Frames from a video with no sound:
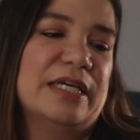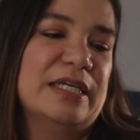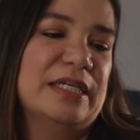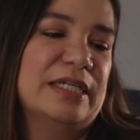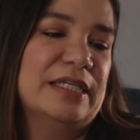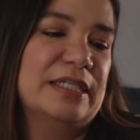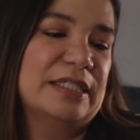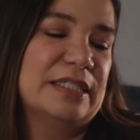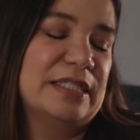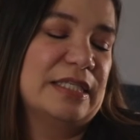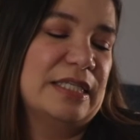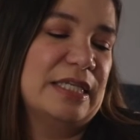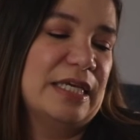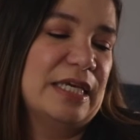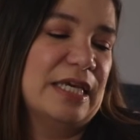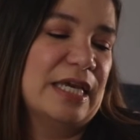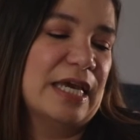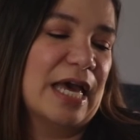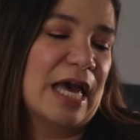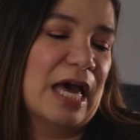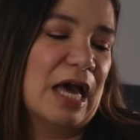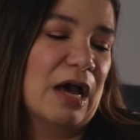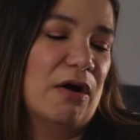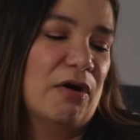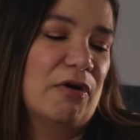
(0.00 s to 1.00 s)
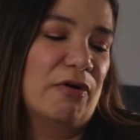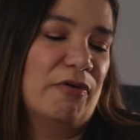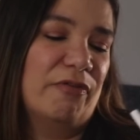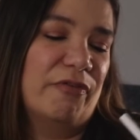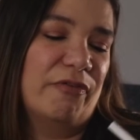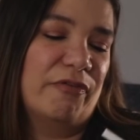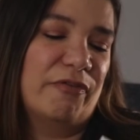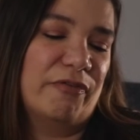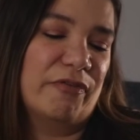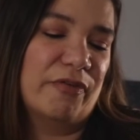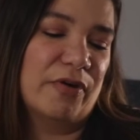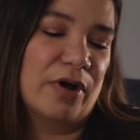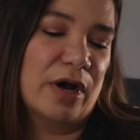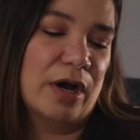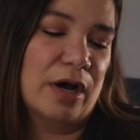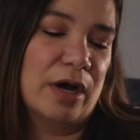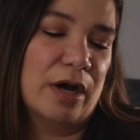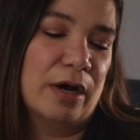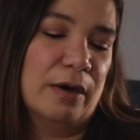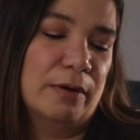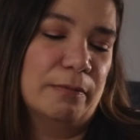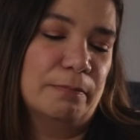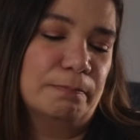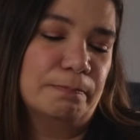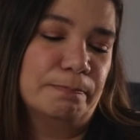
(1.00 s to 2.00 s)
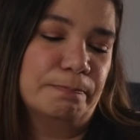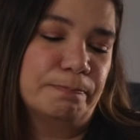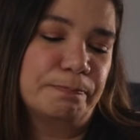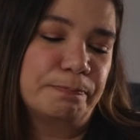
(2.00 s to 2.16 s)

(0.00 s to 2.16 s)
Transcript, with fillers: is the e l f um,